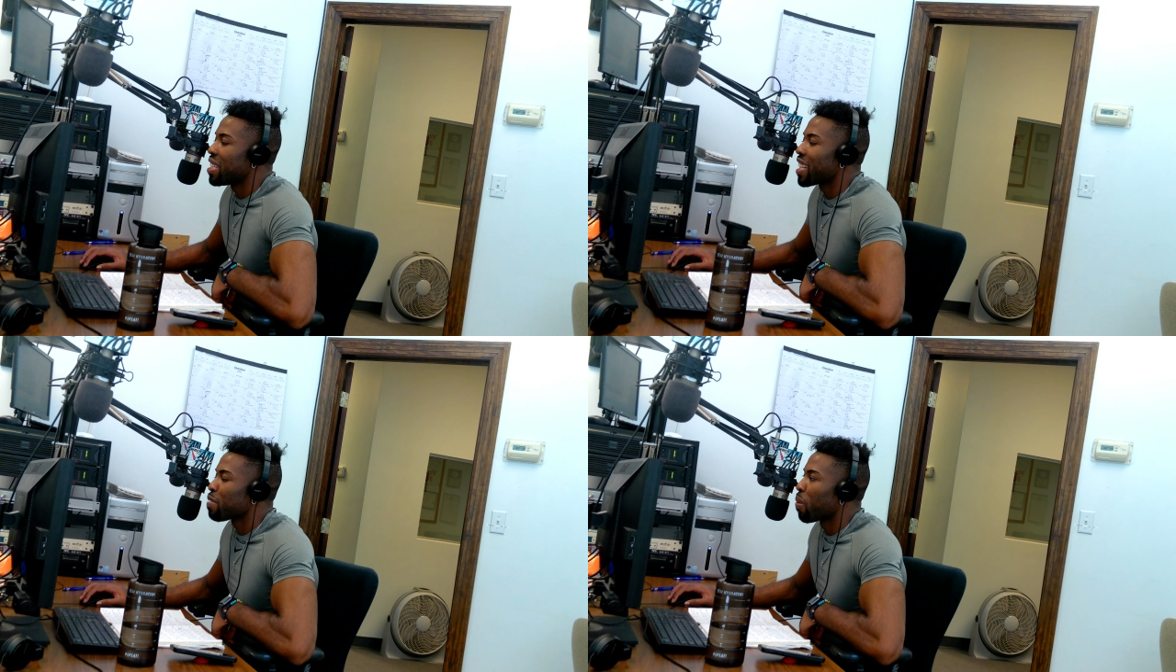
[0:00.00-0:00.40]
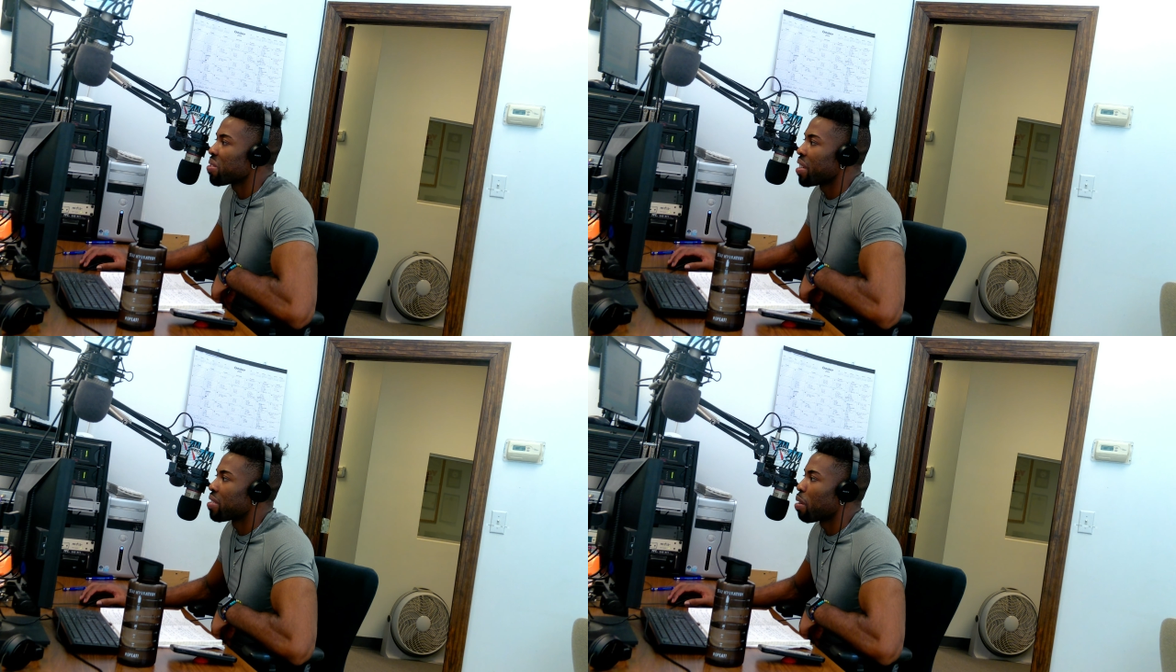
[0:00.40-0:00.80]
to the DJ
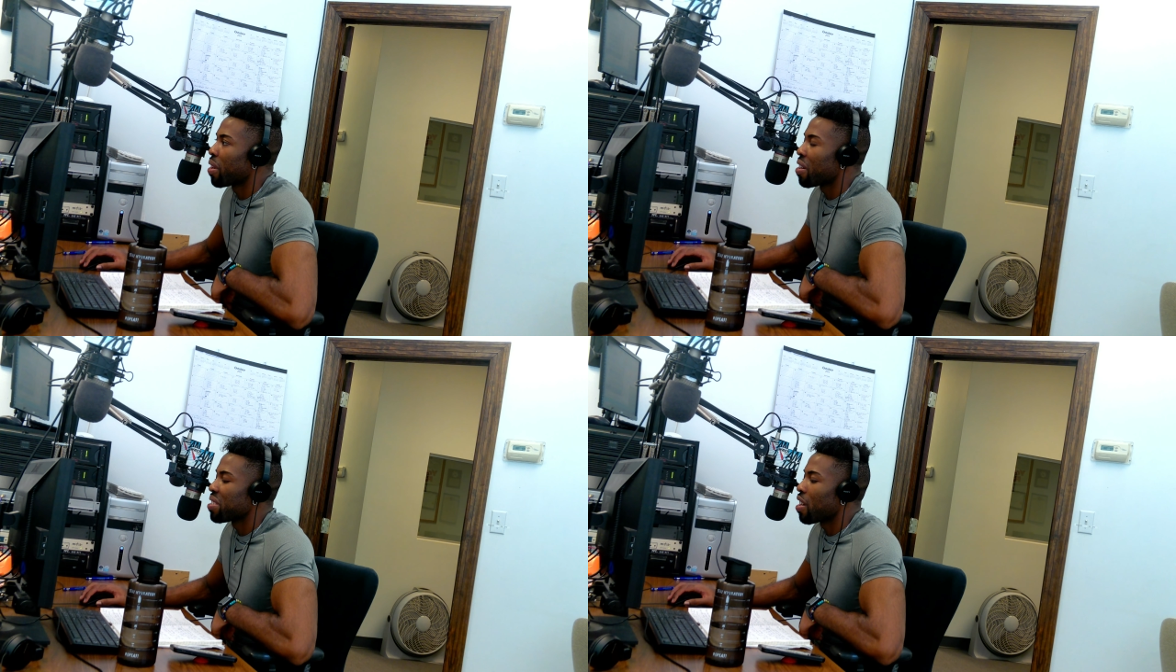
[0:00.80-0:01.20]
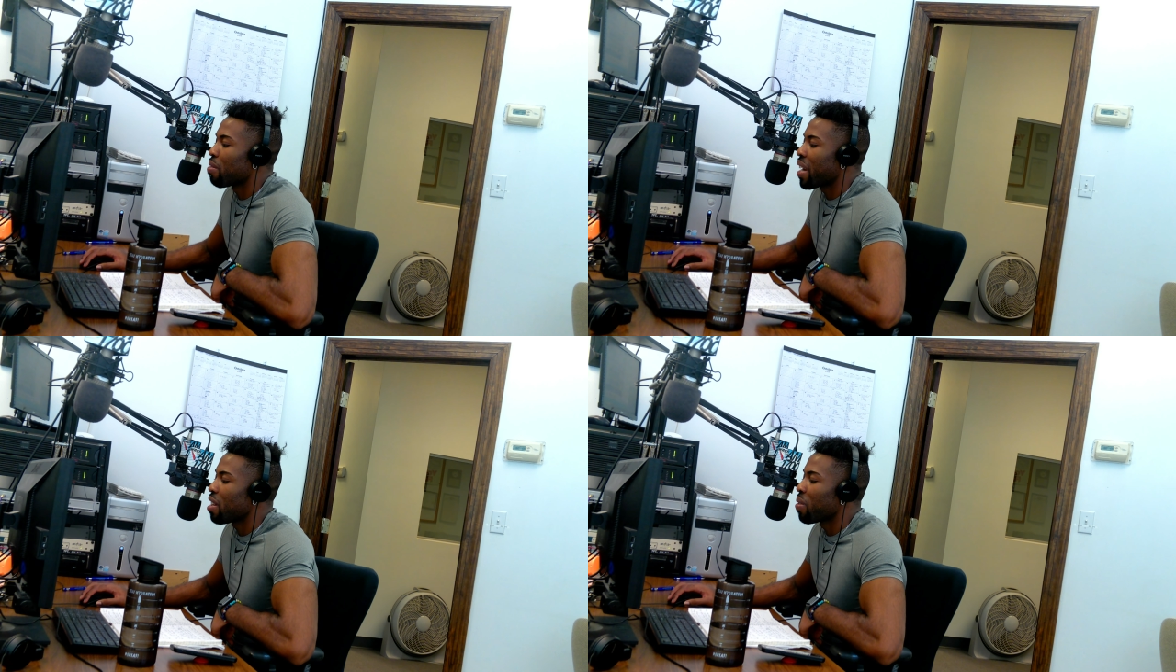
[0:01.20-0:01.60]
Sports here on
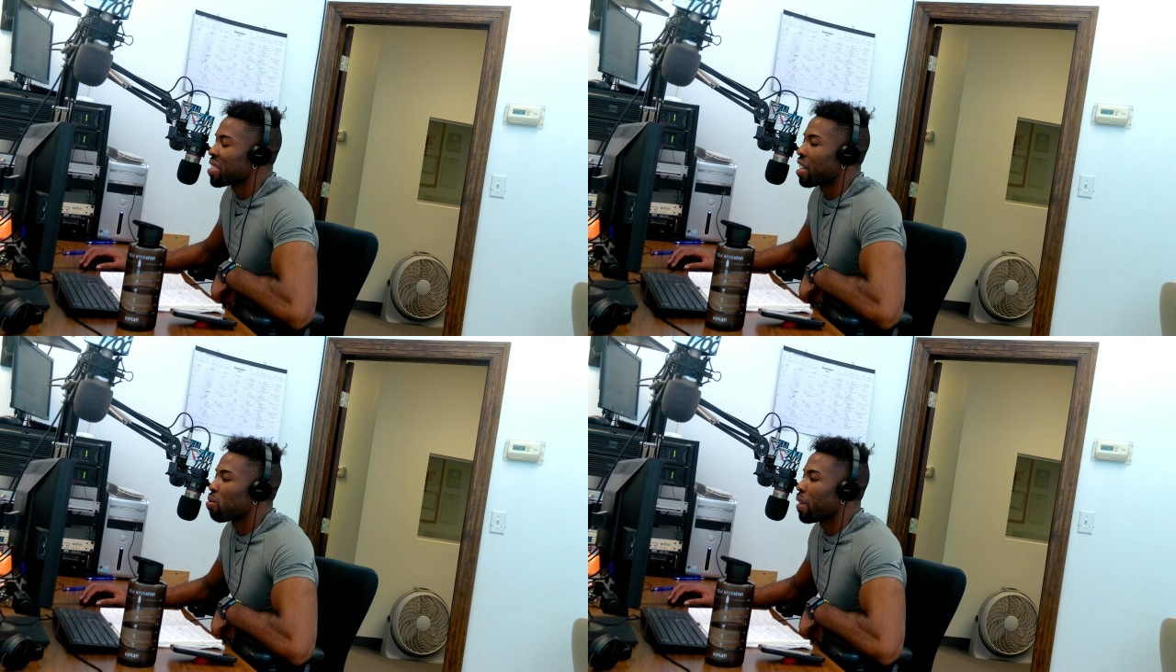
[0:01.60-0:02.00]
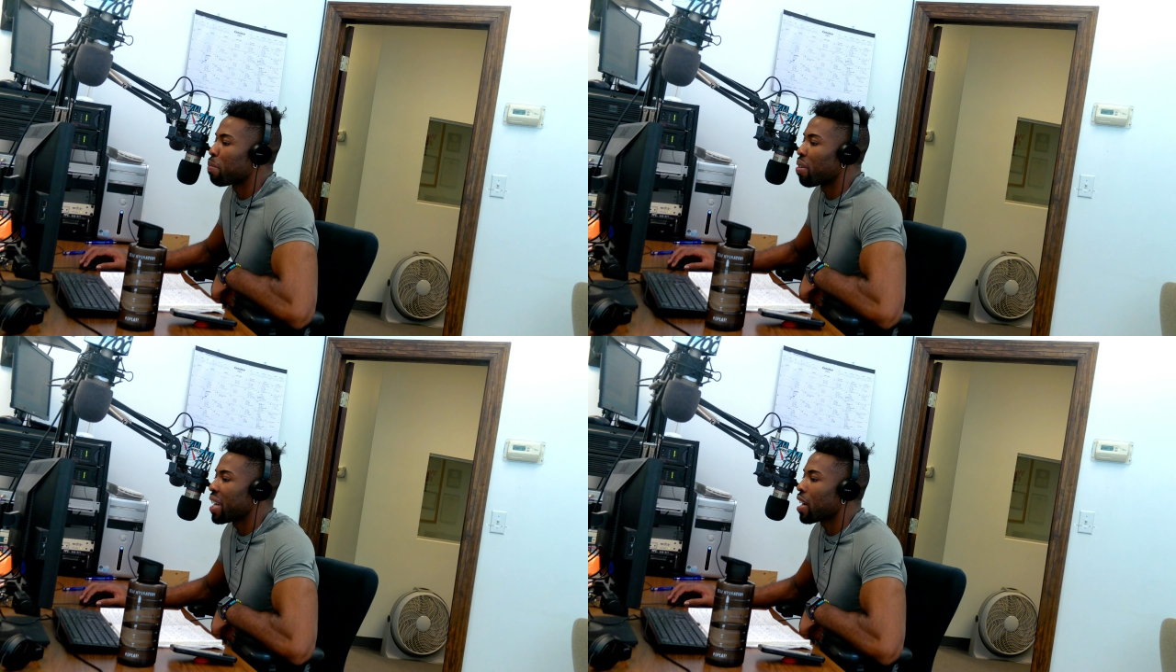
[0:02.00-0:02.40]
WRCR Radio. We're going to take a
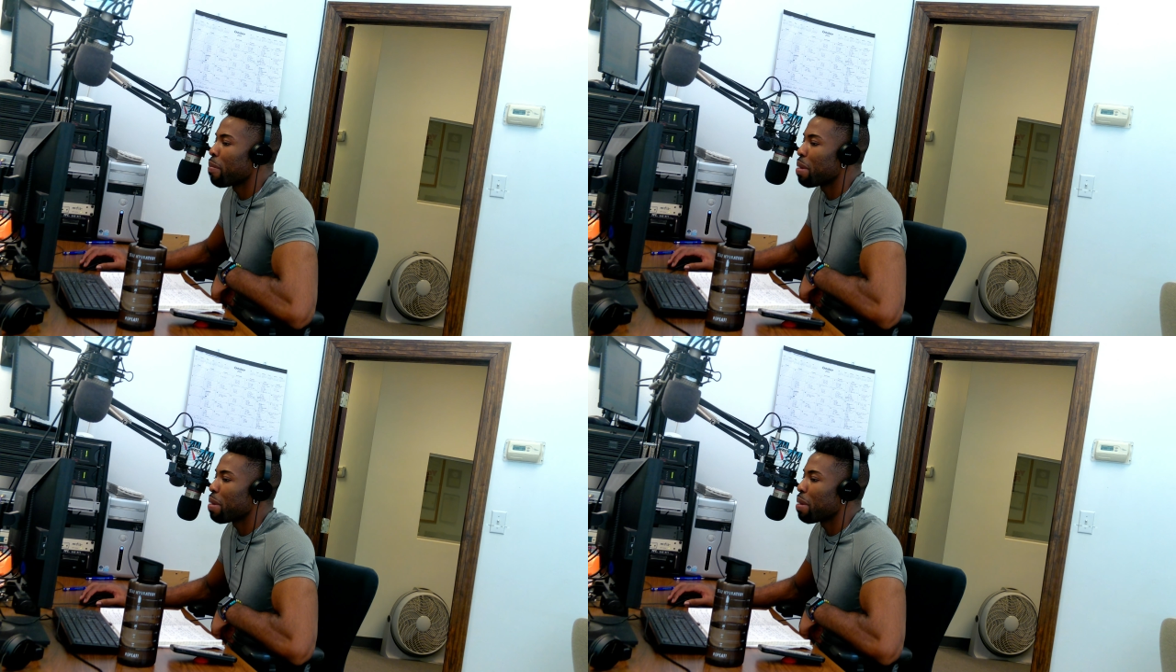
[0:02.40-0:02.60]
quick break.